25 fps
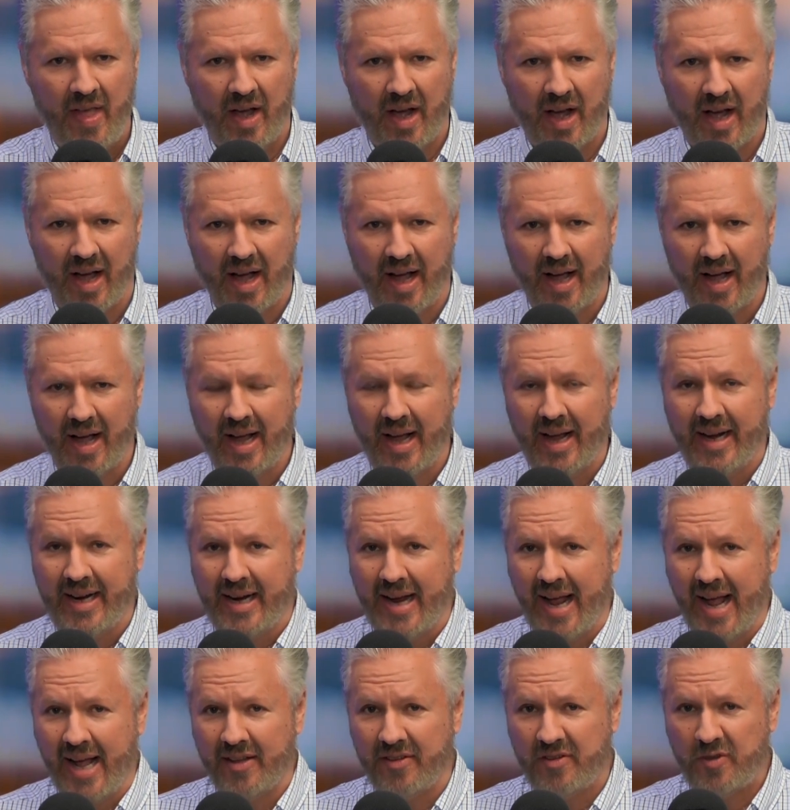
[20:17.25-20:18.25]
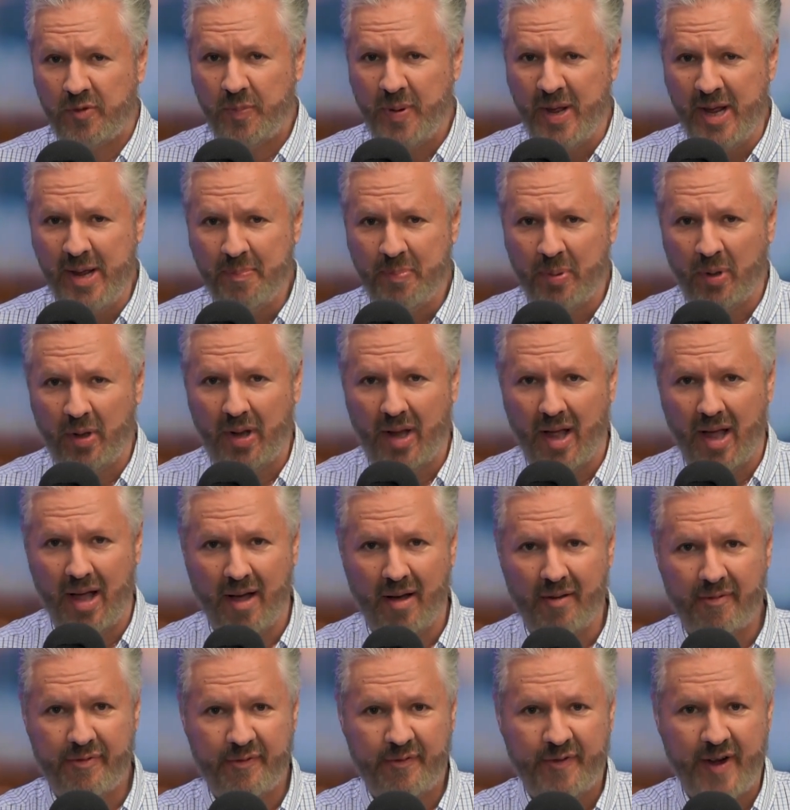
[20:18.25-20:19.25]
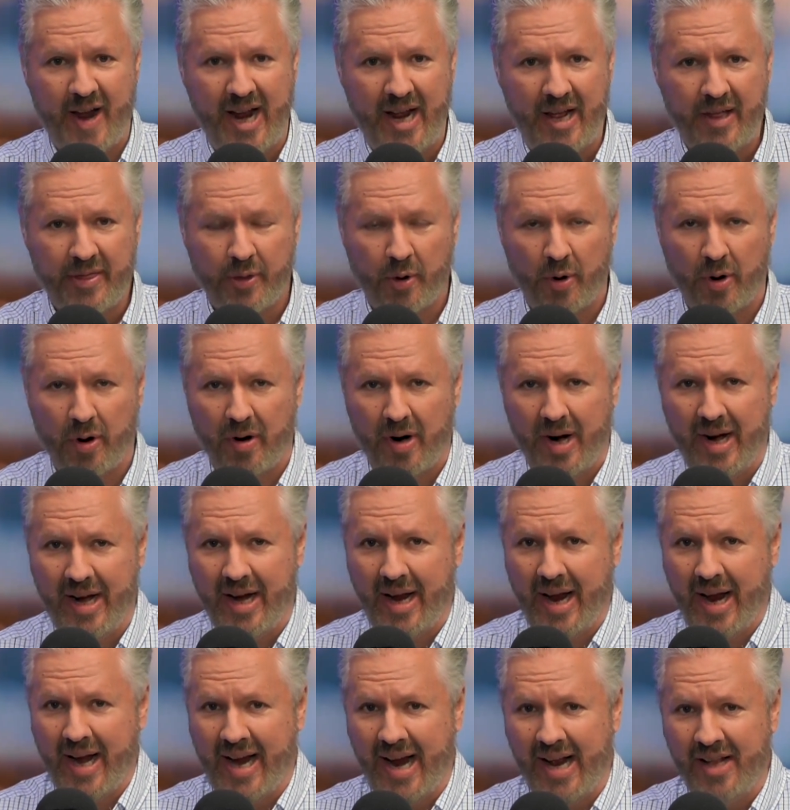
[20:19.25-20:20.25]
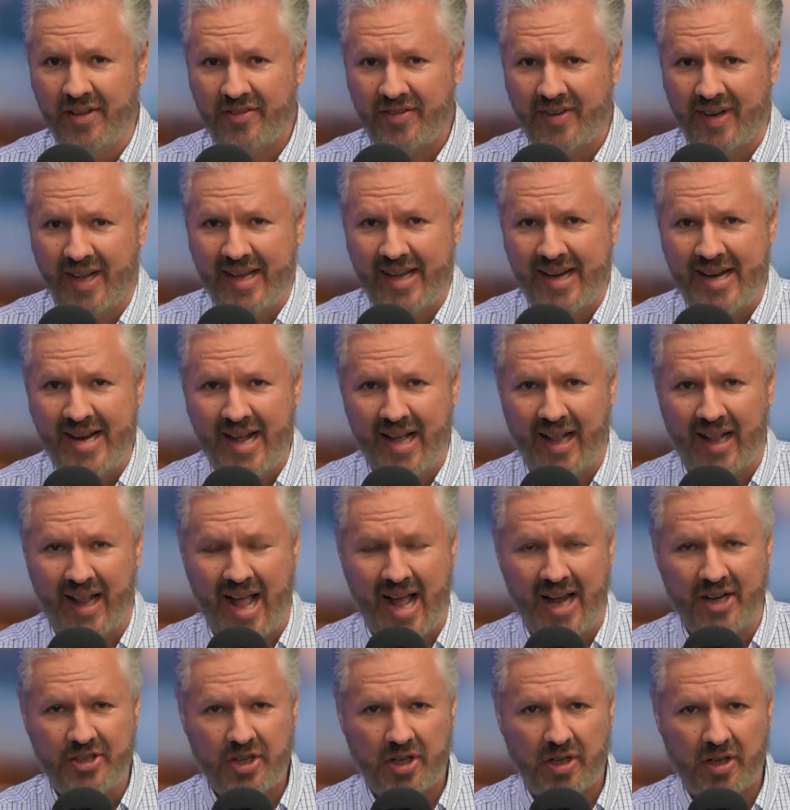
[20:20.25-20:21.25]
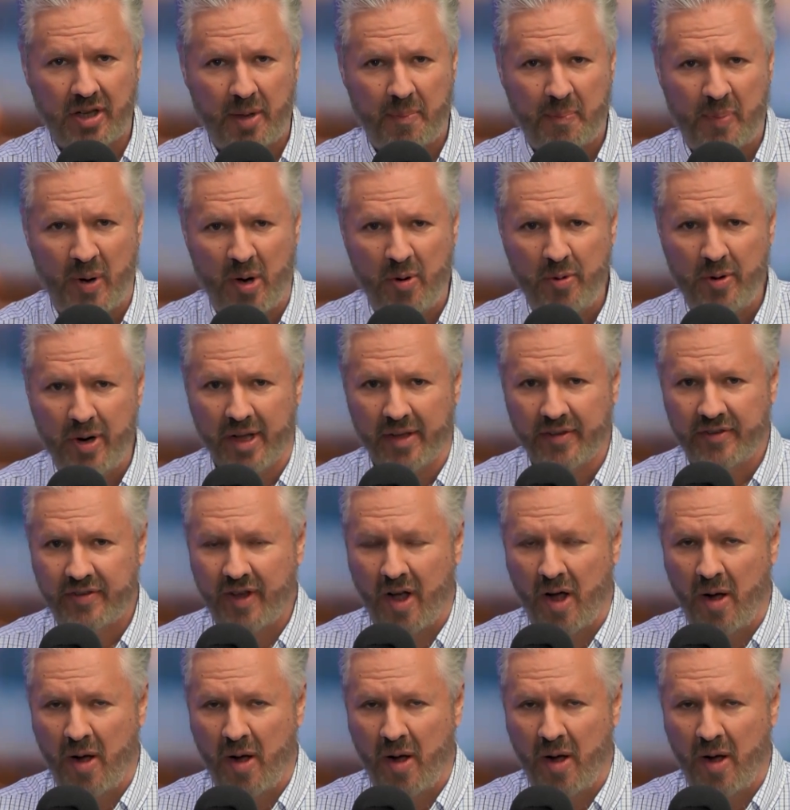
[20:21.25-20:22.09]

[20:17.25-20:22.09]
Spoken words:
against people of faith or against ideological opponents.